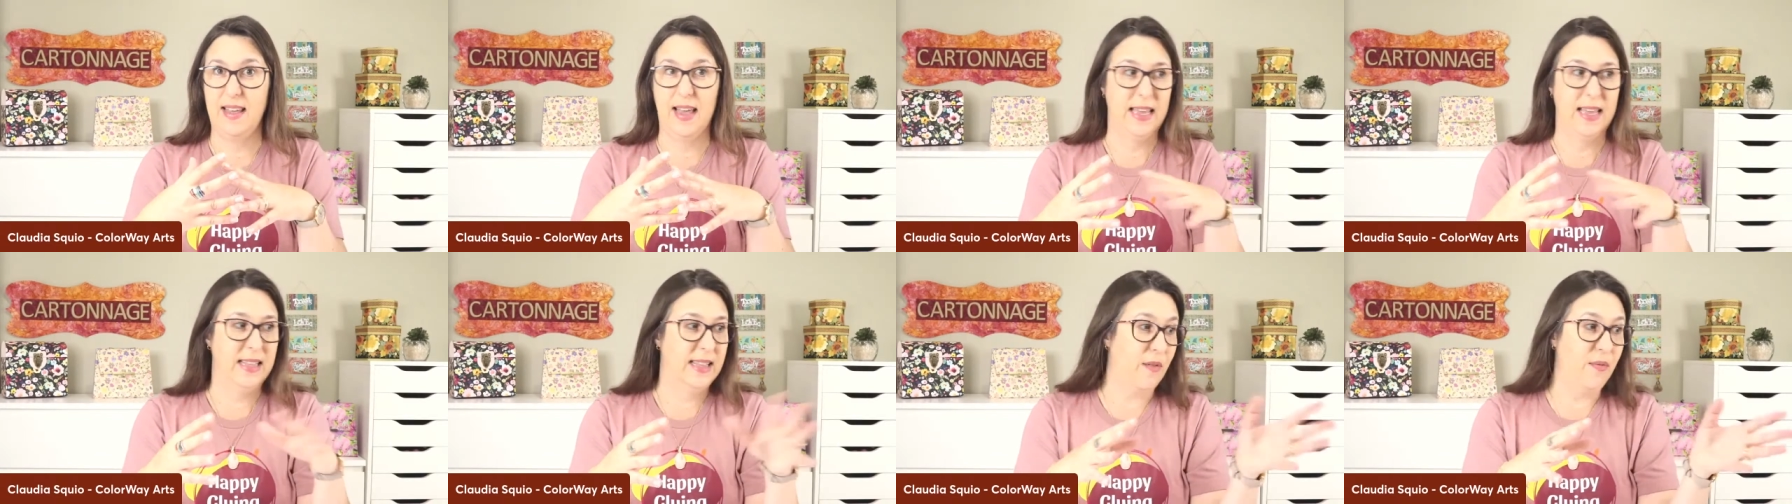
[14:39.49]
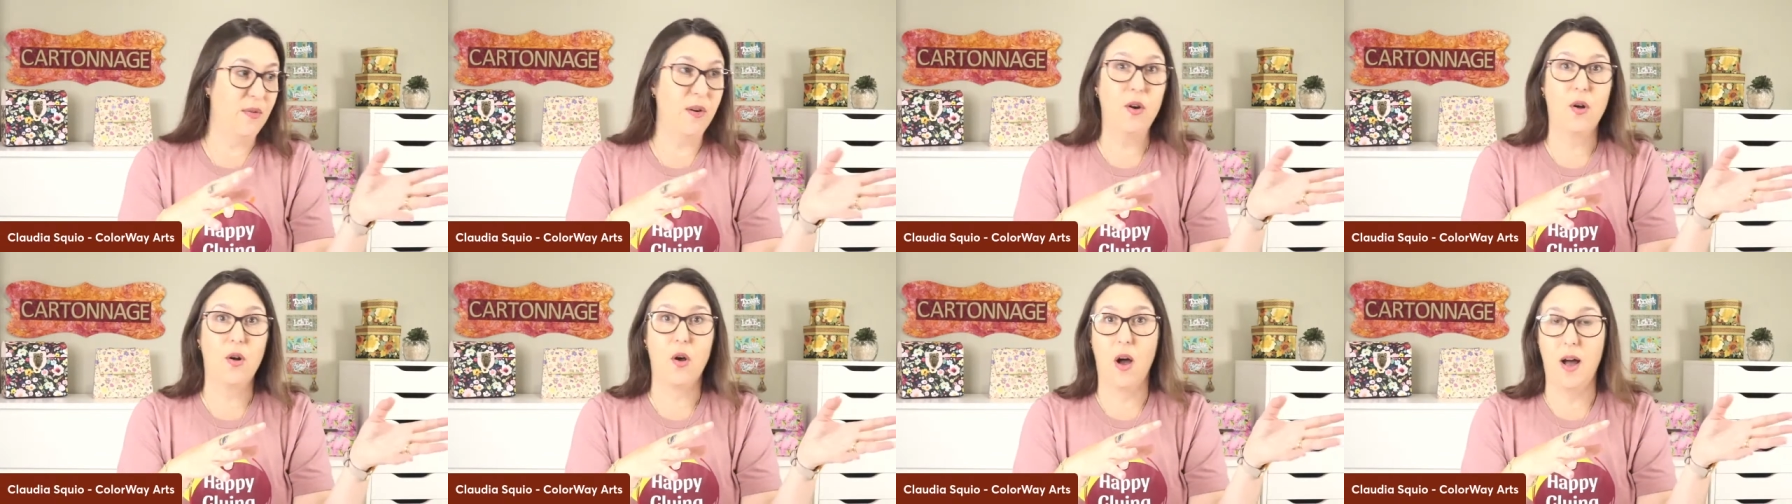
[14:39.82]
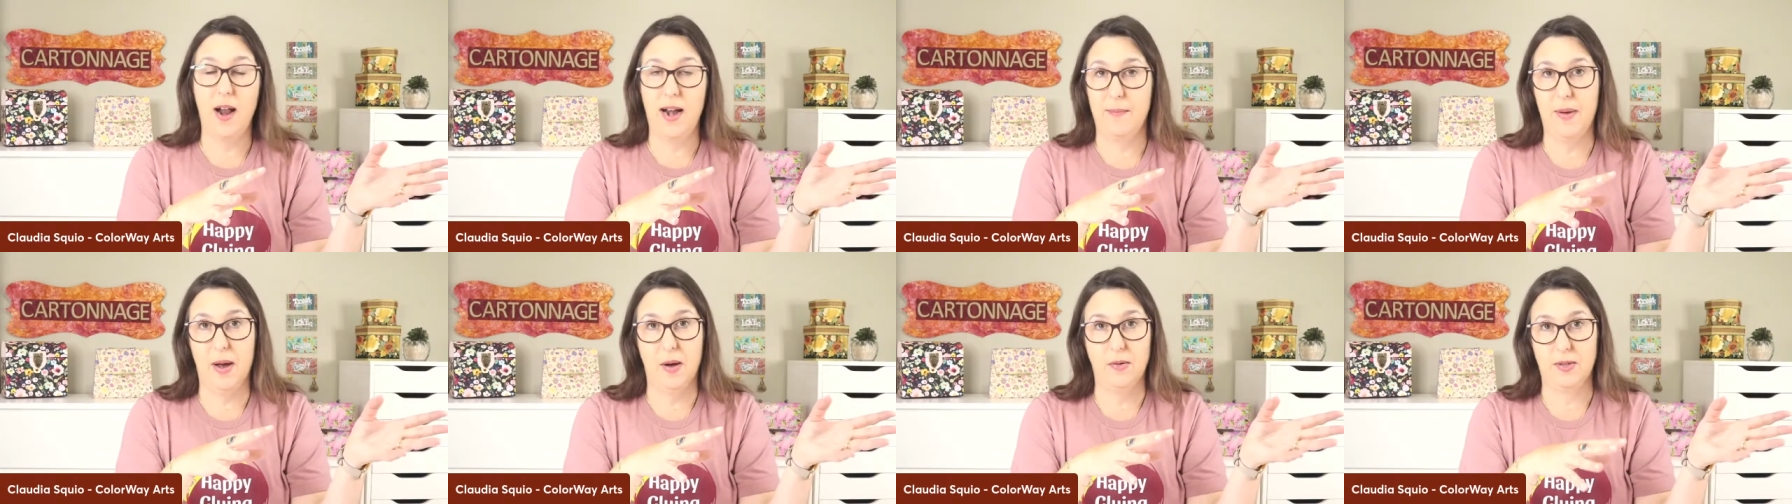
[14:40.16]
and I
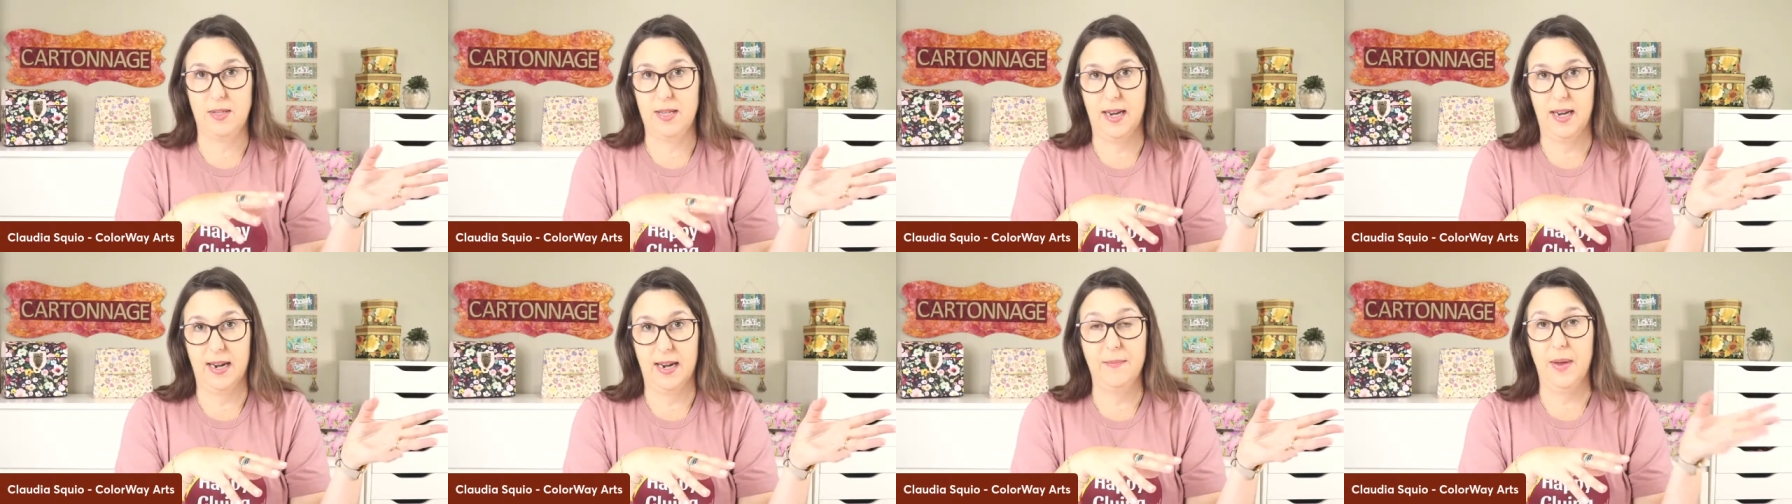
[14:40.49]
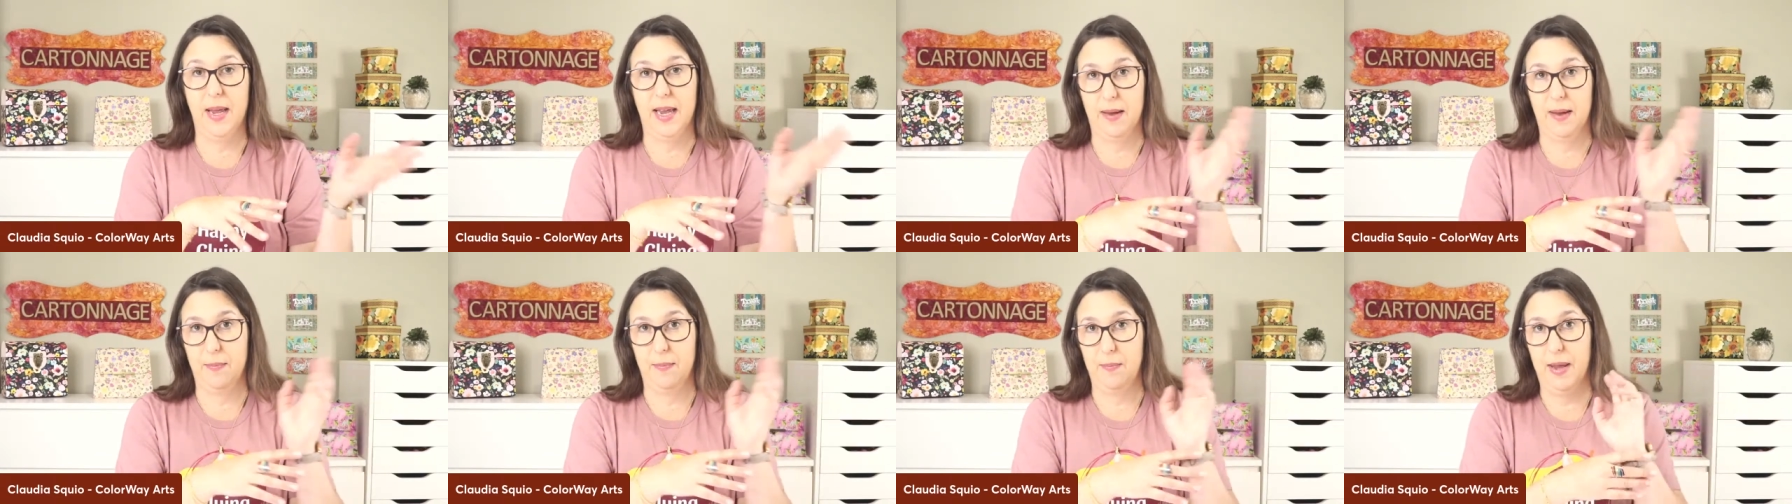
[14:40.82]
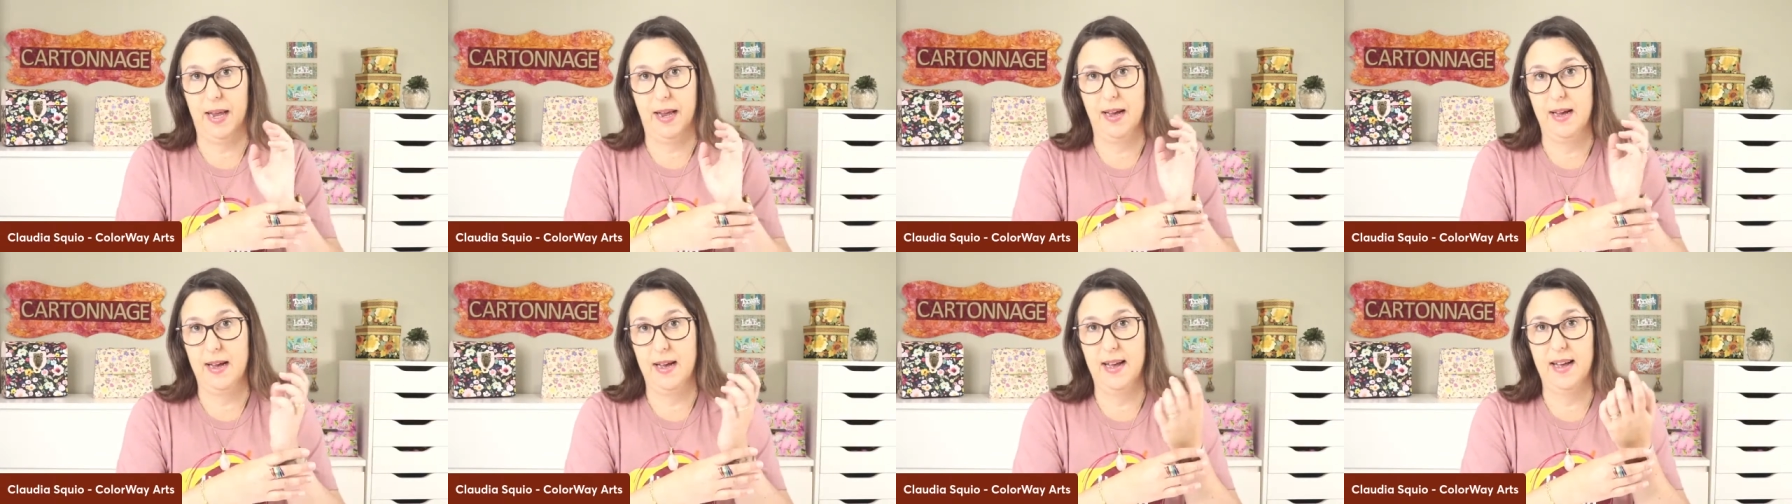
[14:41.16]
forgot about ceramic
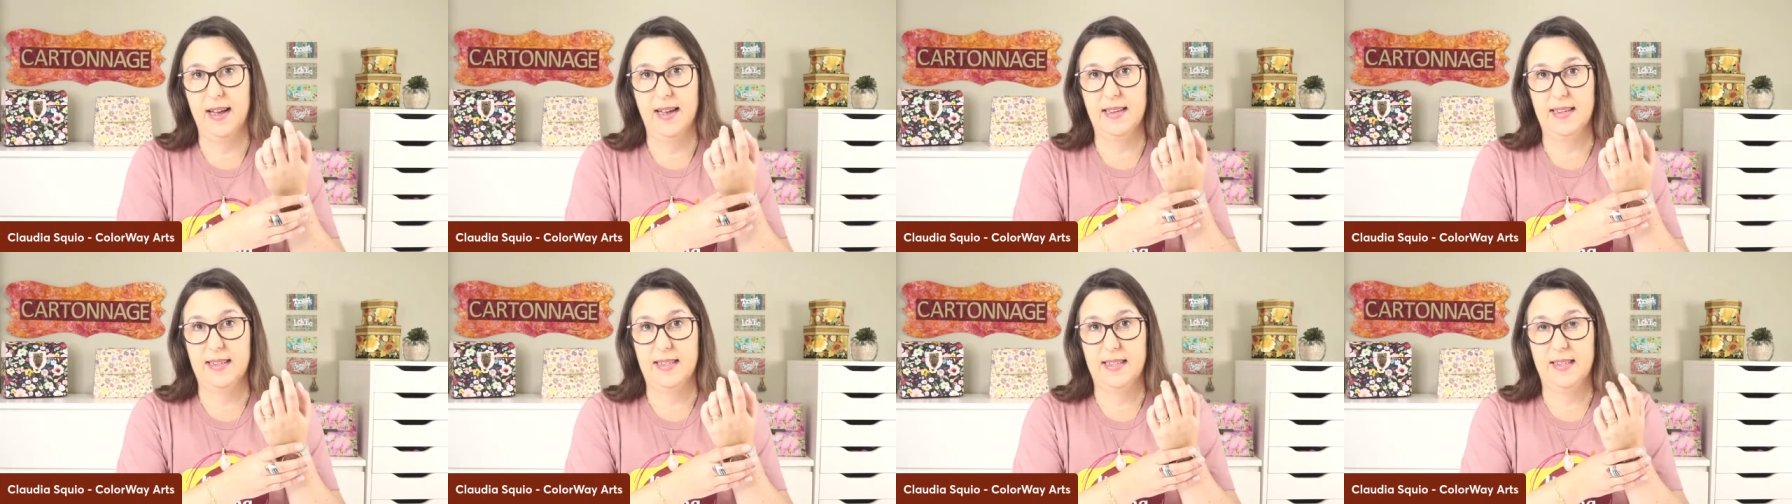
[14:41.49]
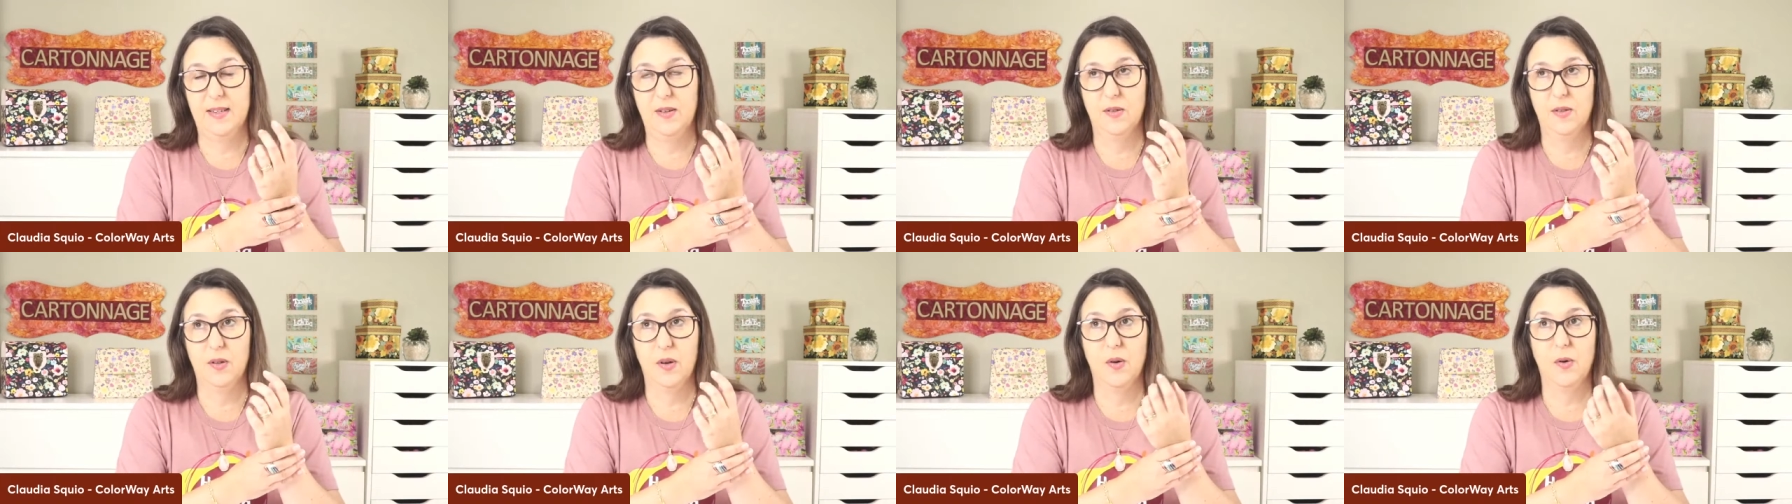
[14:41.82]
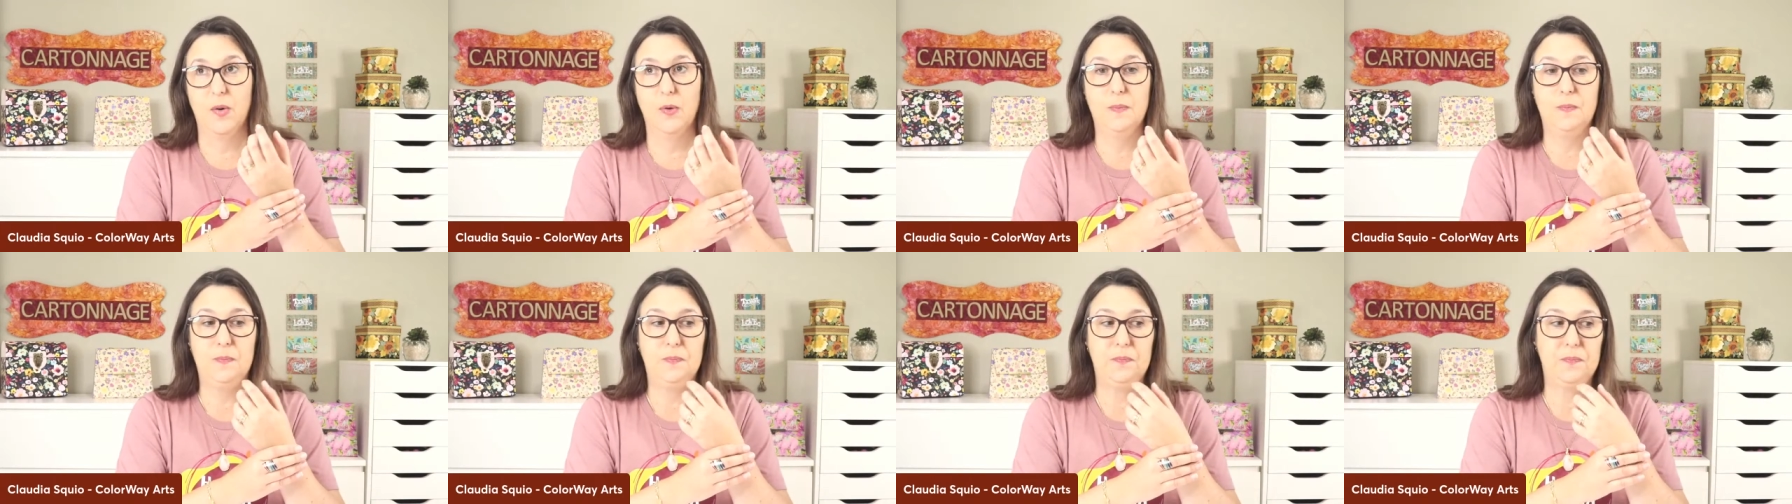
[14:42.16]
because you
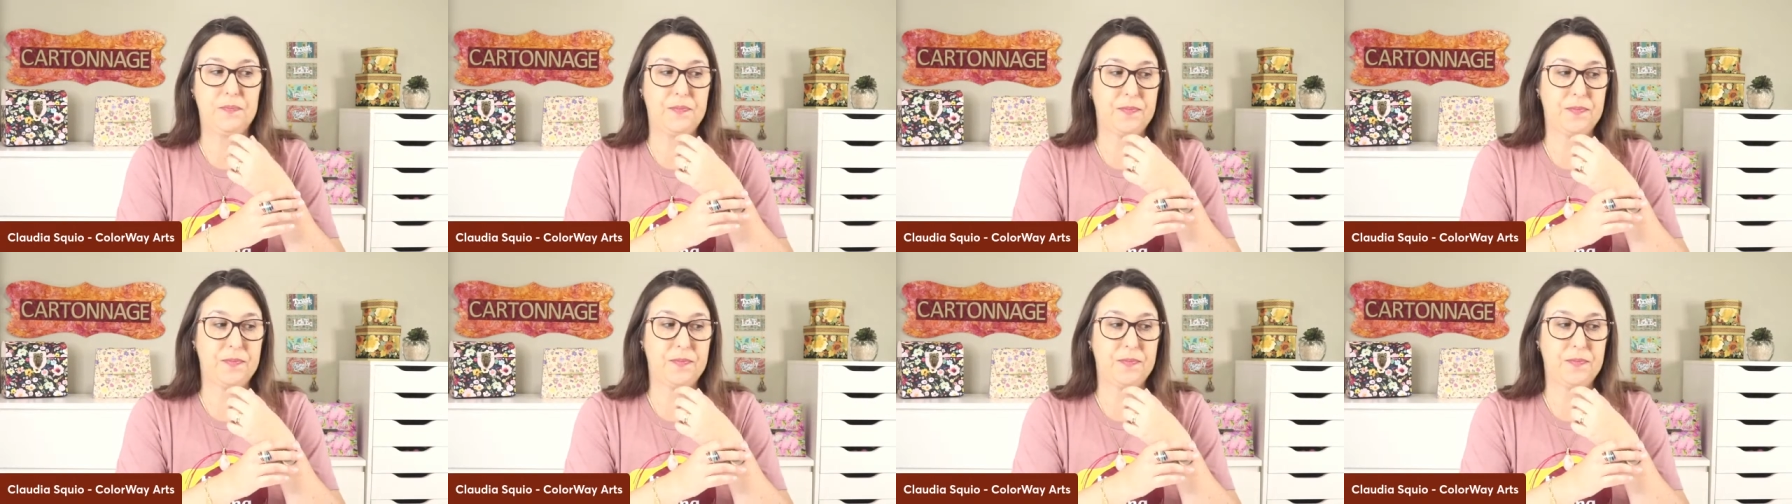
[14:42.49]
know